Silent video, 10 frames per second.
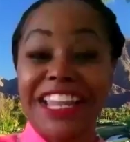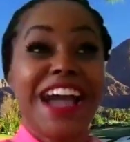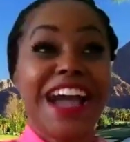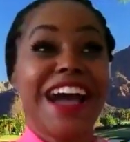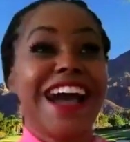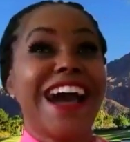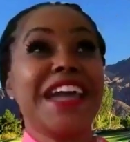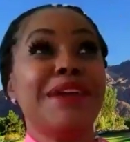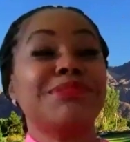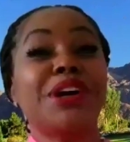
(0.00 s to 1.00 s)
like
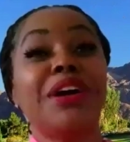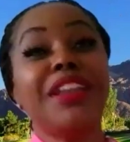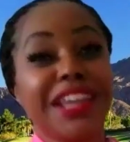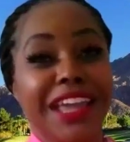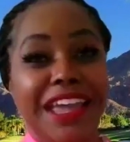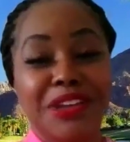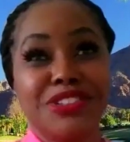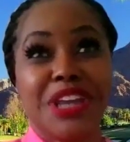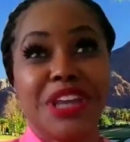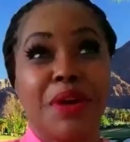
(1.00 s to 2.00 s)
I am totally a
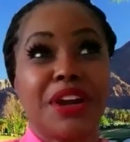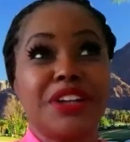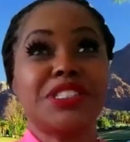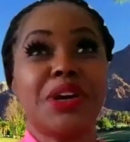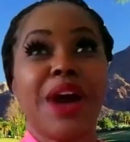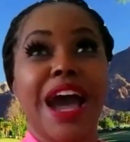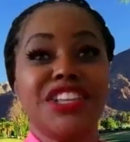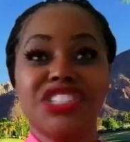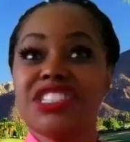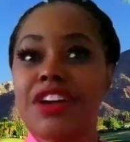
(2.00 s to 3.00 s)
huge networker. So
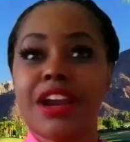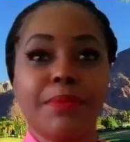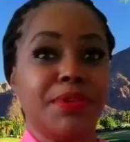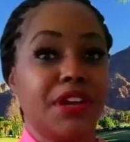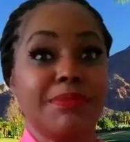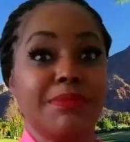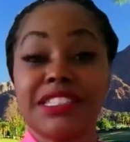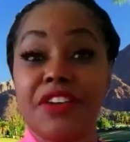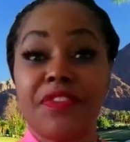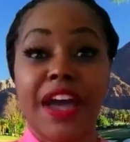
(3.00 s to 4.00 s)
I just started putting
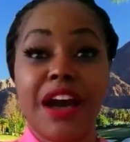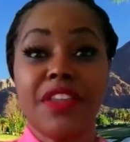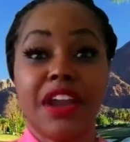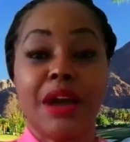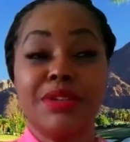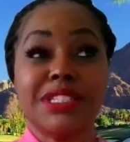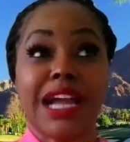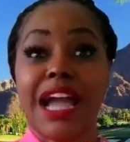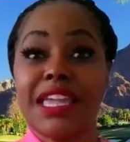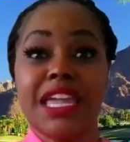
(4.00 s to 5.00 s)
myself out there. I was
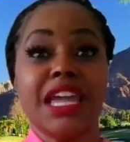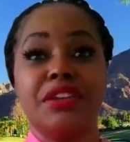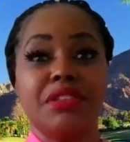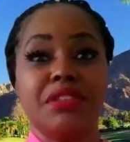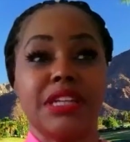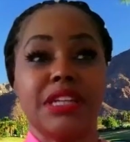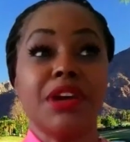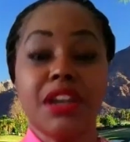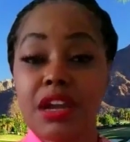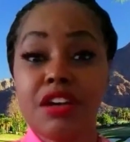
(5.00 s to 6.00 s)
like, I can't do this.
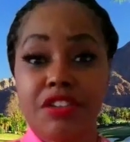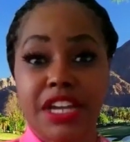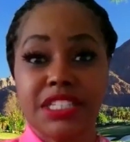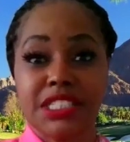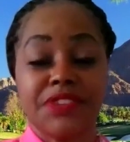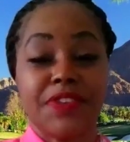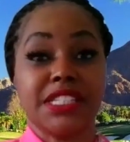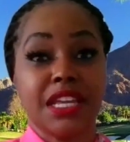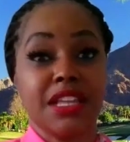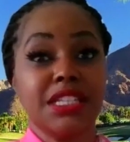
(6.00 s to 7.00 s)
I'm going to go crazy if I
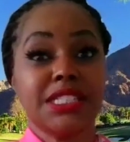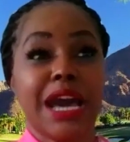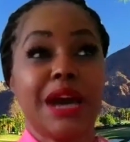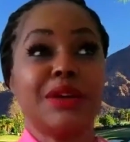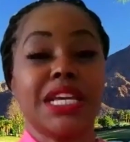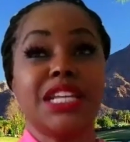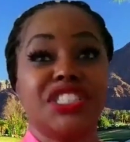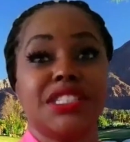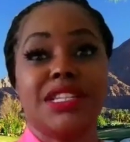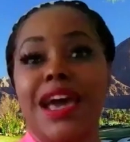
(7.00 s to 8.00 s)
sit in this house and
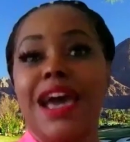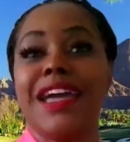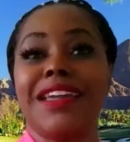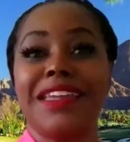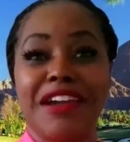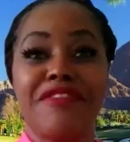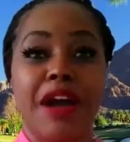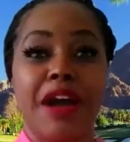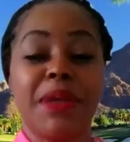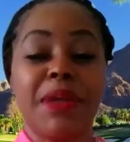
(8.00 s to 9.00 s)
just not get
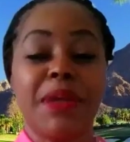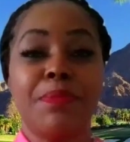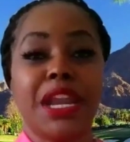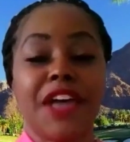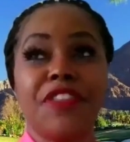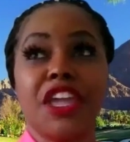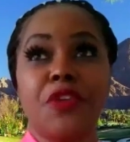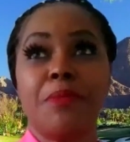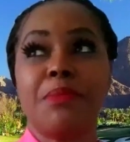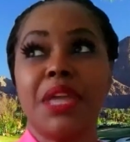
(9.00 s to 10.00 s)
around people. And I
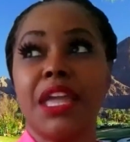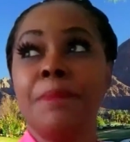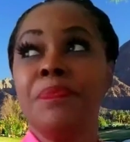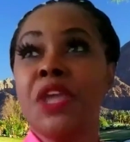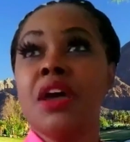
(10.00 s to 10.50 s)
think for me,